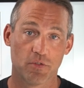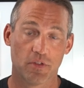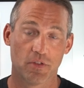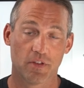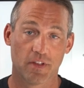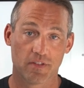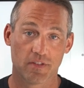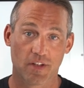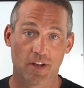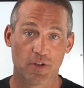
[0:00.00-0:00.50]

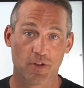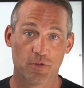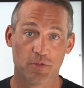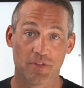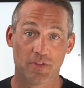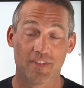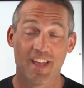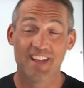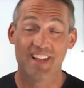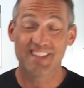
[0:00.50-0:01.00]
is going to do
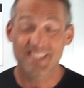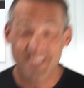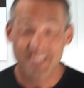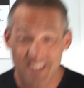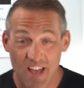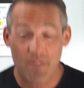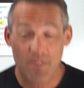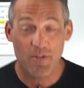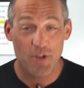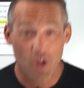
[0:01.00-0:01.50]
this.
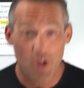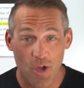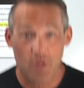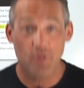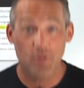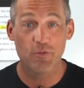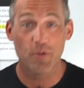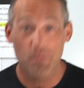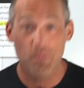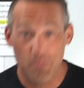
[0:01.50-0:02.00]

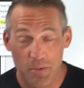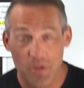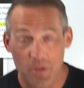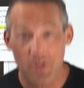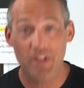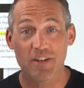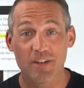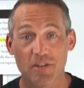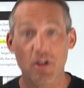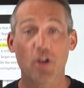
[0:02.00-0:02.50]
$700
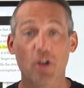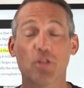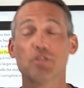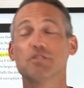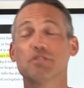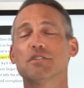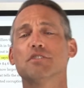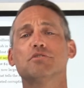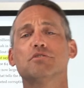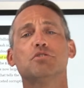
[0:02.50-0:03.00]
billion,
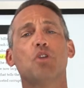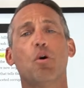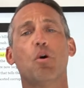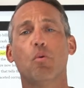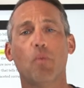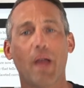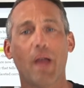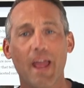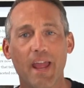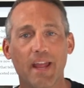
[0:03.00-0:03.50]
there's no
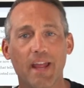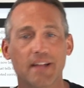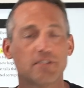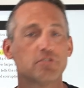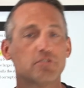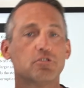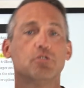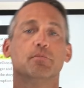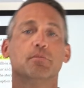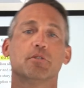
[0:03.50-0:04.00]
way,
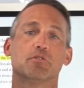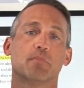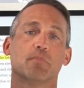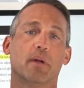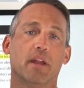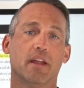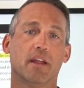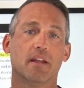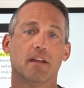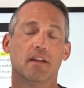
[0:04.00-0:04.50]
it's too much
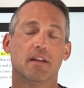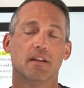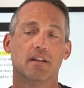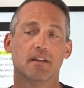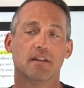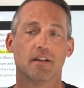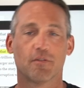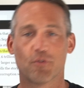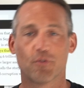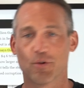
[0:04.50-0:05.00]
money.
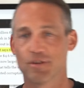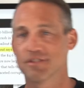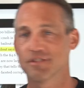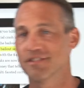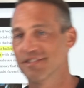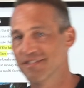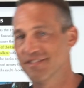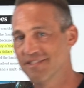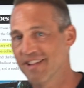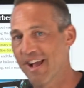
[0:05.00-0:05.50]
Of
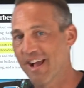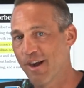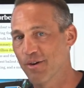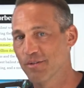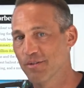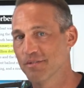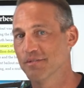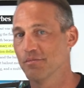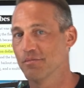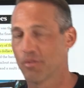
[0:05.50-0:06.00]
course,
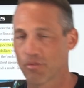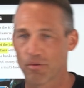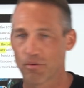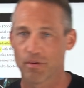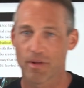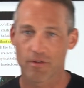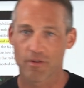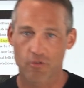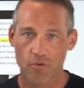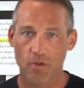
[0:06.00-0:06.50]
now we're throwing
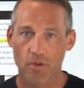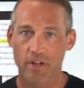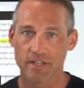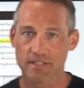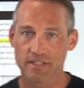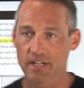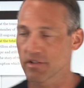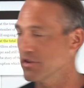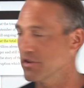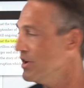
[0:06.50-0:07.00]
around
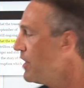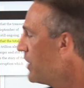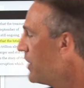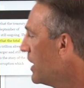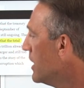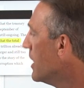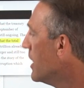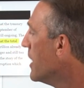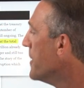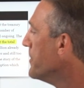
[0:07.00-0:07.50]
trillions like they're
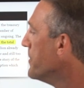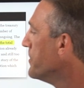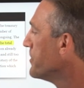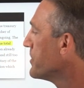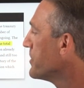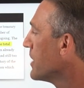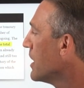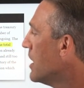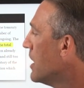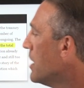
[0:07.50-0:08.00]
nothing.
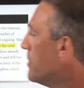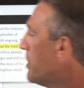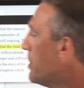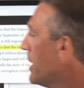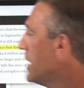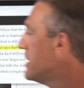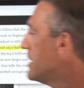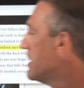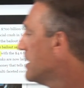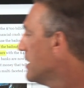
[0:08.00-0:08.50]

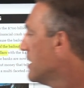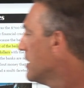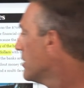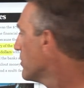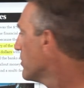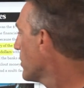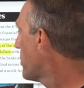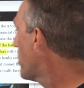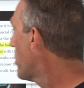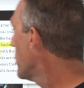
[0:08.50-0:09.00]
But
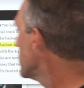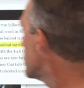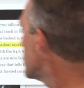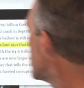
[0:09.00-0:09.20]
reports